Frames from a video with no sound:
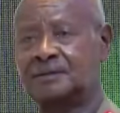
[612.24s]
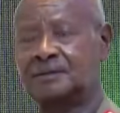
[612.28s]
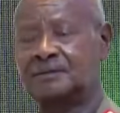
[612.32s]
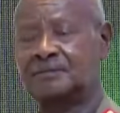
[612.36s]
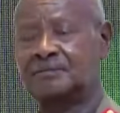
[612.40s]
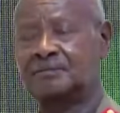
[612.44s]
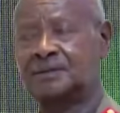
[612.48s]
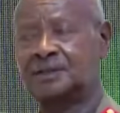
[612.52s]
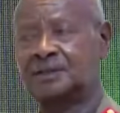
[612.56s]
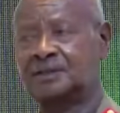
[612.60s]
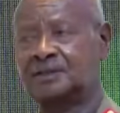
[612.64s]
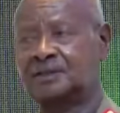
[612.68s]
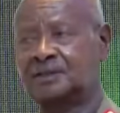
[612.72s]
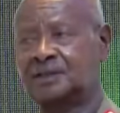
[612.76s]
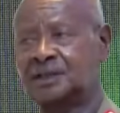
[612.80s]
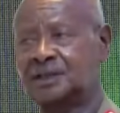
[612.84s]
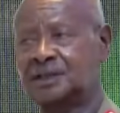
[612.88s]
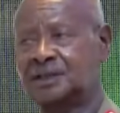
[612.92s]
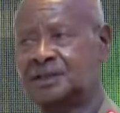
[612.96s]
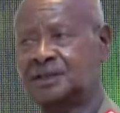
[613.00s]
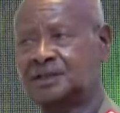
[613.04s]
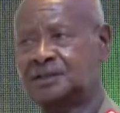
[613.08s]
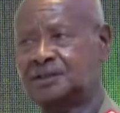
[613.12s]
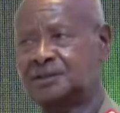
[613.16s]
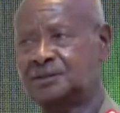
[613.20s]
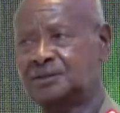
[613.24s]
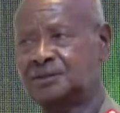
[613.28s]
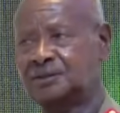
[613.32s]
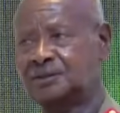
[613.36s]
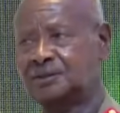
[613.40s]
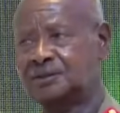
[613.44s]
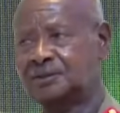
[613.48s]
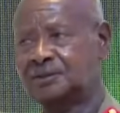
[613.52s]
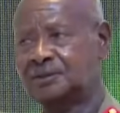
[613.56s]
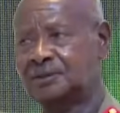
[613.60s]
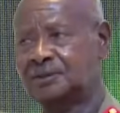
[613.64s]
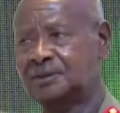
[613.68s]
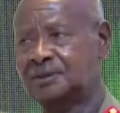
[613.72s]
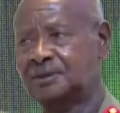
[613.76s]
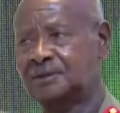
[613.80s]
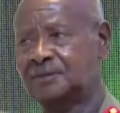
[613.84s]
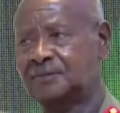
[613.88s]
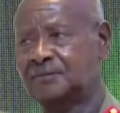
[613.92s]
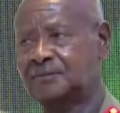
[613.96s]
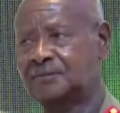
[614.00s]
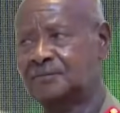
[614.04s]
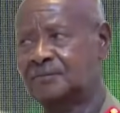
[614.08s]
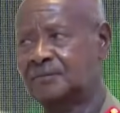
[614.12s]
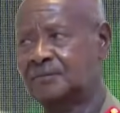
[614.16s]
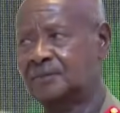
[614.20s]
But then later on,
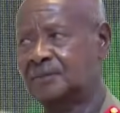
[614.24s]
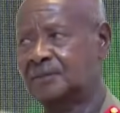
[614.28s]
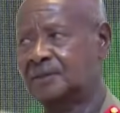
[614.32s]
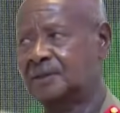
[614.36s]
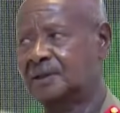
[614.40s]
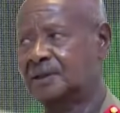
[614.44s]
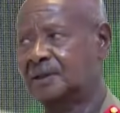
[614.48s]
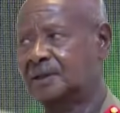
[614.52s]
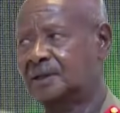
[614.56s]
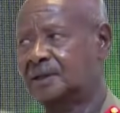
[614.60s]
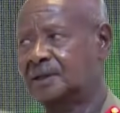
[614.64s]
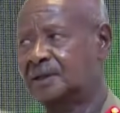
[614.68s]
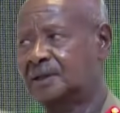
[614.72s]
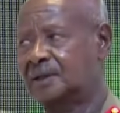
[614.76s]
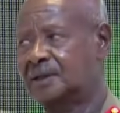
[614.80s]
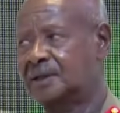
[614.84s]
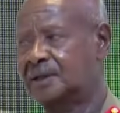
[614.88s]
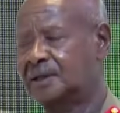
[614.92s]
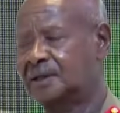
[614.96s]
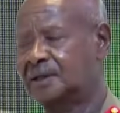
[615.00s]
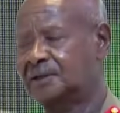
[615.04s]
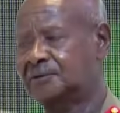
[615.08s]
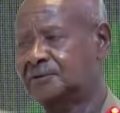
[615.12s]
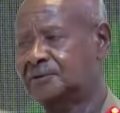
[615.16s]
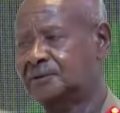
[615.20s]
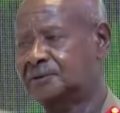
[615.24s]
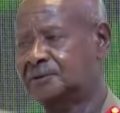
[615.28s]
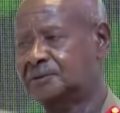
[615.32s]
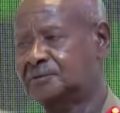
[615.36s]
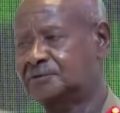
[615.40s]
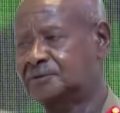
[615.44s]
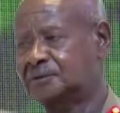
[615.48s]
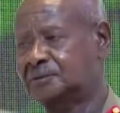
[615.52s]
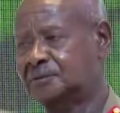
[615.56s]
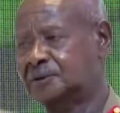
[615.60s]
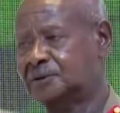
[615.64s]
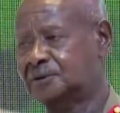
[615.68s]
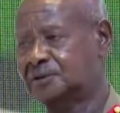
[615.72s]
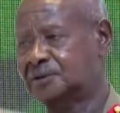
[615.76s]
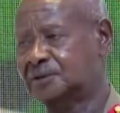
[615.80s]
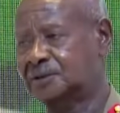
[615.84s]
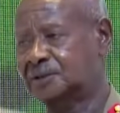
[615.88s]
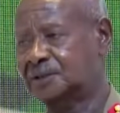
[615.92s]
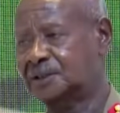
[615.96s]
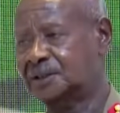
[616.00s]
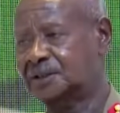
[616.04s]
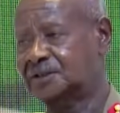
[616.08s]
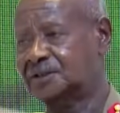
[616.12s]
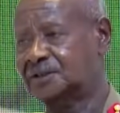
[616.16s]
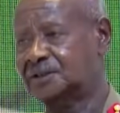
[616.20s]
I got information
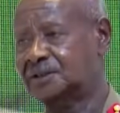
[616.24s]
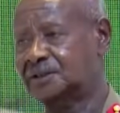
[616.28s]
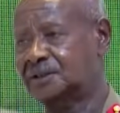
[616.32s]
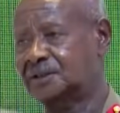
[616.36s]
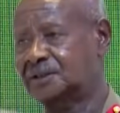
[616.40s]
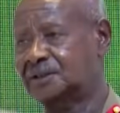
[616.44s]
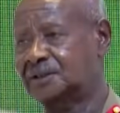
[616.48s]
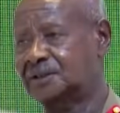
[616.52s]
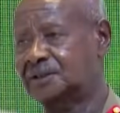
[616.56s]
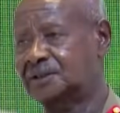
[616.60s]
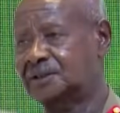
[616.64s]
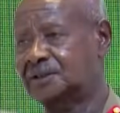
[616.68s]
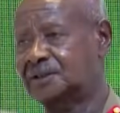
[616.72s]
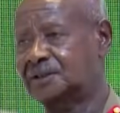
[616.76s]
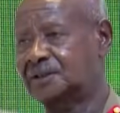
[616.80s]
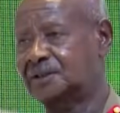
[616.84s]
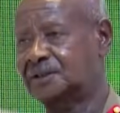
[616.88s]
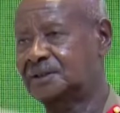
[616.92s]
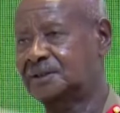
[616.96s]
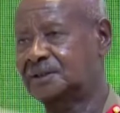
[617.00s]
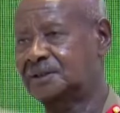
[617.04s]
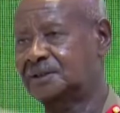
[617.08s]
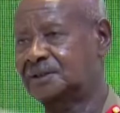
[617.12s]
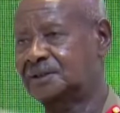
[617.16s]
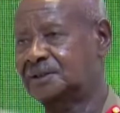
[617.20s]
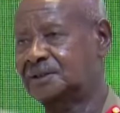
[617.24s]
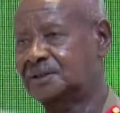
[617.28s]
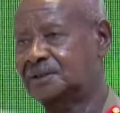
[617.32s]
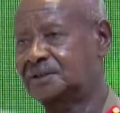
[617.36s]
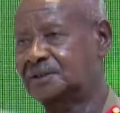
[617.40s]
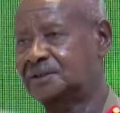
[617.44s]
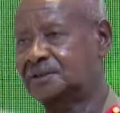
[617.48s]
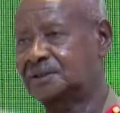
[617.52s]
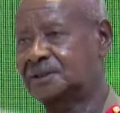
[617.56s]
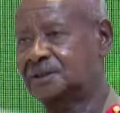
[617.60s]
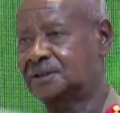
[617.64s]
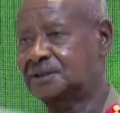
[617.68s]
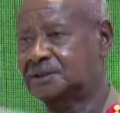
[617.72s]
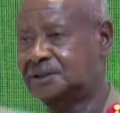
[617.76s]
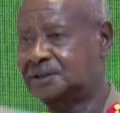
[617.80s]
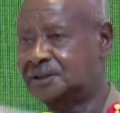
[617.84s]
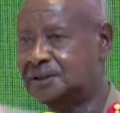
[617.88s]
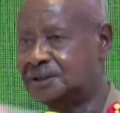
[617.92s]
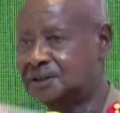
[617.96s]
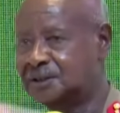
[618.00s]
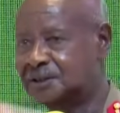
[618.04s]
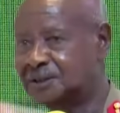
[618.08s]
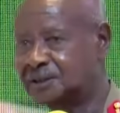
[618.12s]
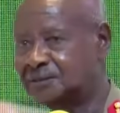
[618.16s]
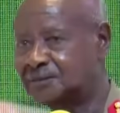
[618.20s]
that they
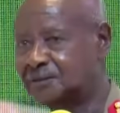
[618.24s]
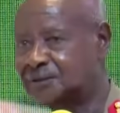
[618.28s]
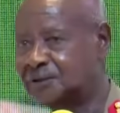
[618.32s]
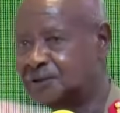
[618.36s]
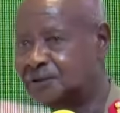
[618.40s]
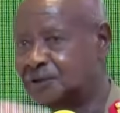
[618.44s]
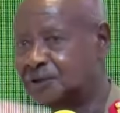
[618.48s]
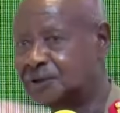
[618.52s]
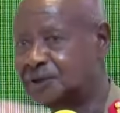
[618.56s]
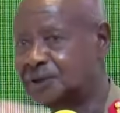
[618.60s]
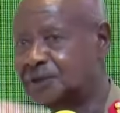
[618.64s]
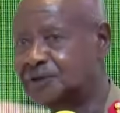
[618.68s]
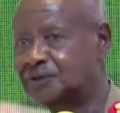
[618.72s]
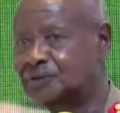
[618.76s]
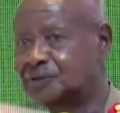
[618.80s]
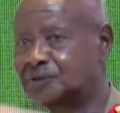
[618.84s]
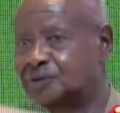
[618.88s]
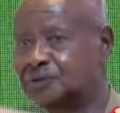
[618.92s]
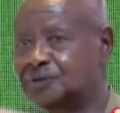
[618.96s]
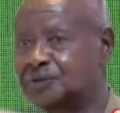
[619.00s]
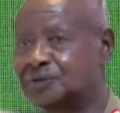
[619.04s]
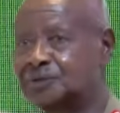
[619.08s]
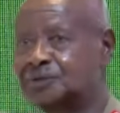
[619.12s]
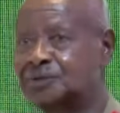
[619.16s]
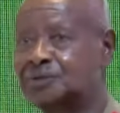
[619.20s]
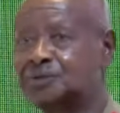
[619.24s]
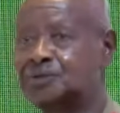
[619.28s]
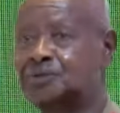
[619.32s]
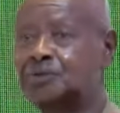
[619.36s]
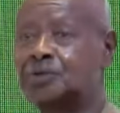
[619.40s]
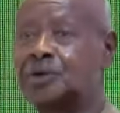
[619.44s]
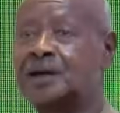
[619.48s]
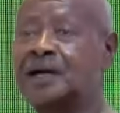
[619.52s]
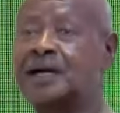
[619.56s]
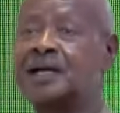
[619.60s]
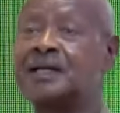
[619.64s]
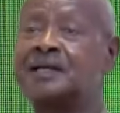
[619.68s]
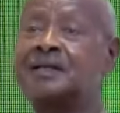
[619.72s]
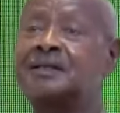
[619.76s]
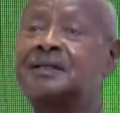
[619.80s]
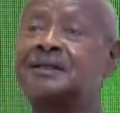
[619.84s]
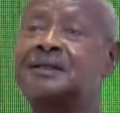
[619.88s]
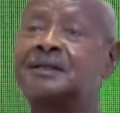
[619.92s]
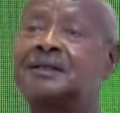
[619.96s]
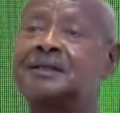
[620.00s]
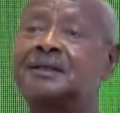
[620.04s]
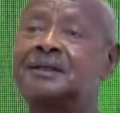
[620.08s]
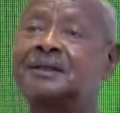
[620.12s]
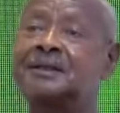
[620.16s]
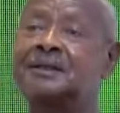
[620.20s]
killed them in order to hide
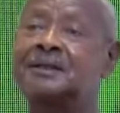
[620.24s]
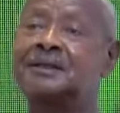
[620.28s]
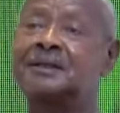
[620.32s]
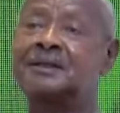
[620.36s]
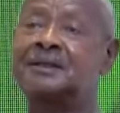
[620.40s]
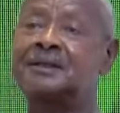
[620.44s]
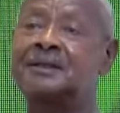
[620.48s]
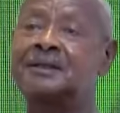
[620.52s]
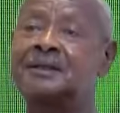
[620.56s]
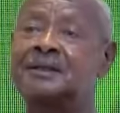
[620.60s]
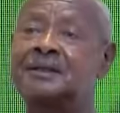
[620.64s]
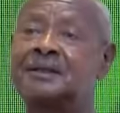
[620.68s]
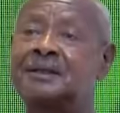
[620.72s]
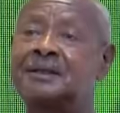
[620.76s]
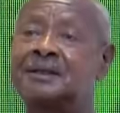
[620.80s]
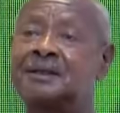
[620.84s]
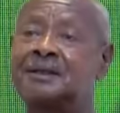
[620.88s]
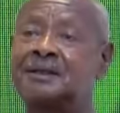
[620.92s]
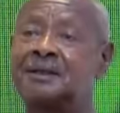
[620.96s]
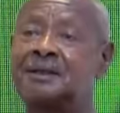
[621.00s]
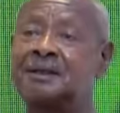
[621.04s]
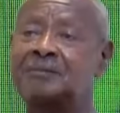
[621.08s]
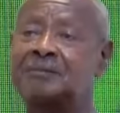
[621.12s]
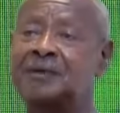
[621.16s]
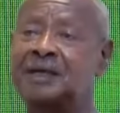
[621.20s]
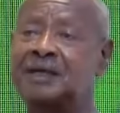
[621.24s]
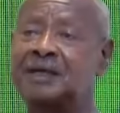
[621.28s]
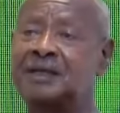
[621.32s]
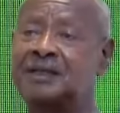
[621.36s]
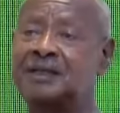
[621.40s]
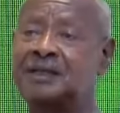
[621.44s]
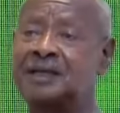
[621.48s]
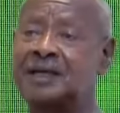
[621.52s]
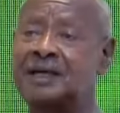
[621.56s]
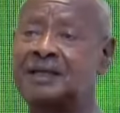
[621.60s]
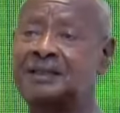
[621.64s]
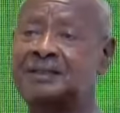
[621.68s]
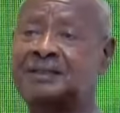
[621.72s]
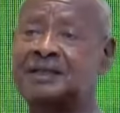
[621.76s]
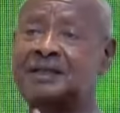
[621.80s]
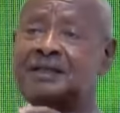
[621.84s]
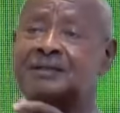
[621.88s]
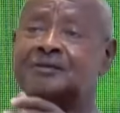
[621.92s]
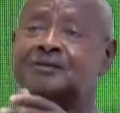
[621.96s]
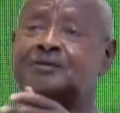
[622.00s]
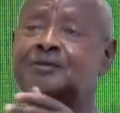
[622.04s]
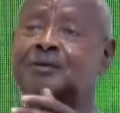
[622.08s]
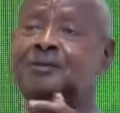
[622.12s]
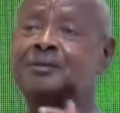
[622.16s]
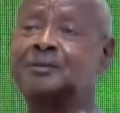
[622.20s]
the money they had
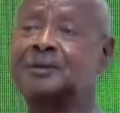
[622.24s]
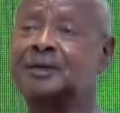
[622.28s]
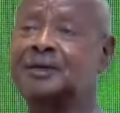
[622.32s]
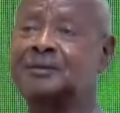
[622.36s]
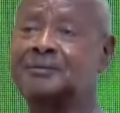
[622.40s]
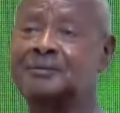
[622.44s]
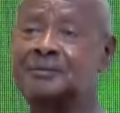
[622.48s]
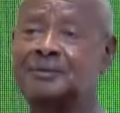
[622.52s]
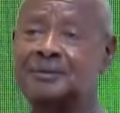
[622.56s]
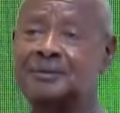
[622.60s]
taken from them.